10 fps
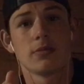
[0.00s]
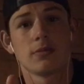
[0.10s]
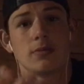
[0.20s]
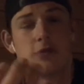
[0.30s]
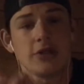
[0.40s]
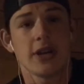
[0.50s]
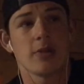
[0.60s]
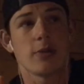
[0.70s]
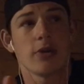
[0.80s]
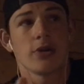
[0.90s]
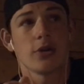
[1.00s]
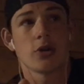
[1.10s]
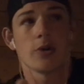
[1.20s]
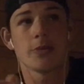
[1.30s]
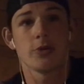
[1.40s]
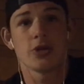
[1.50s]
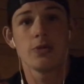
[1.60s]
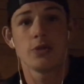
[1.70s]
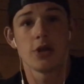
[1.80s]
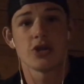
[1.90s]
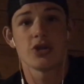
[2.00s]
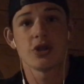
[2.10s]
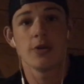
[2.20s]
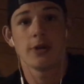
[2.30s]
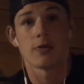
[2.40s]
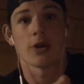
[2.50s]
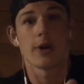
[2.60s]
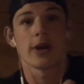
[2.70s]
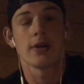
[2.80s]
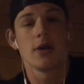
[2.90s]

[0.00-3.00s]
literally had the prairie dog go up to his toe, touch his toe, and then run away.